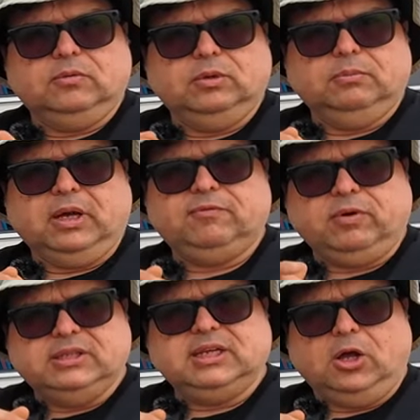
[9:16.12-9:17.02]
with my
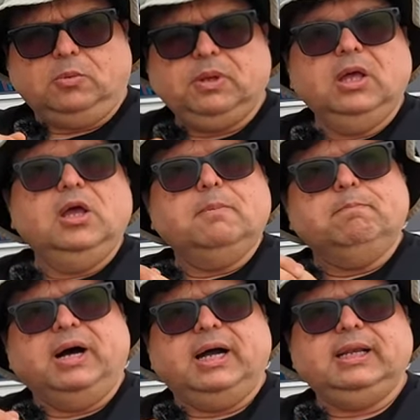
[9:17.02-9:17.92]
friend's help,
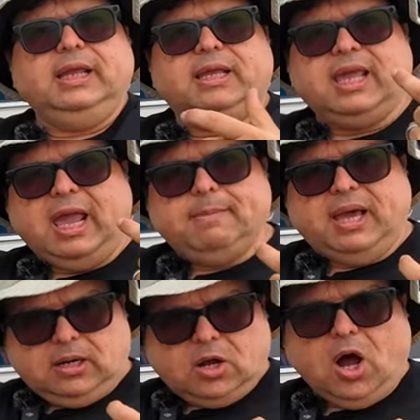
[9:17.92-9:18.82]
but it came
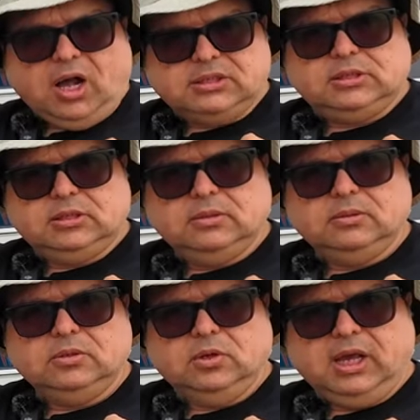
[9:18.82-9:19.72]
at a cost,
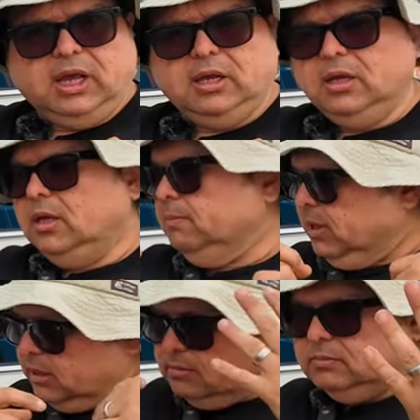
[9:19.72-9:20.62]
okay?
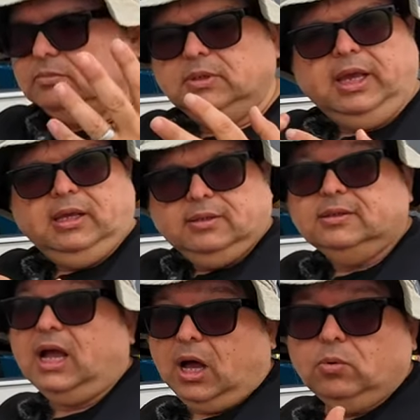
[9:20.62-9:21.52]
But hey,
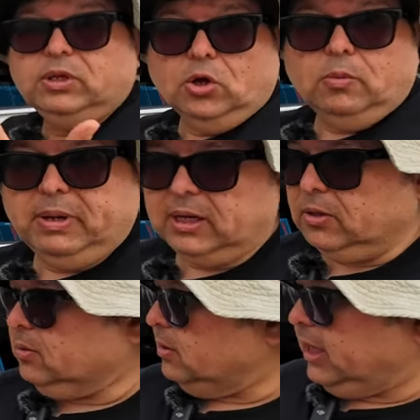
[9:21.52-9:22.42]
now we know
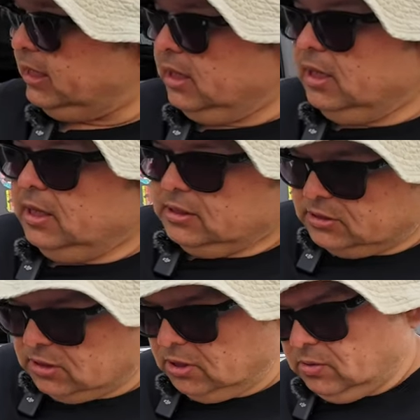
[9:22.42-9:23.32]
better, right?
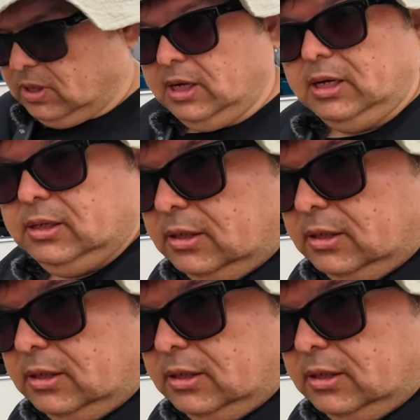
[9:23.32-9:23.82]
So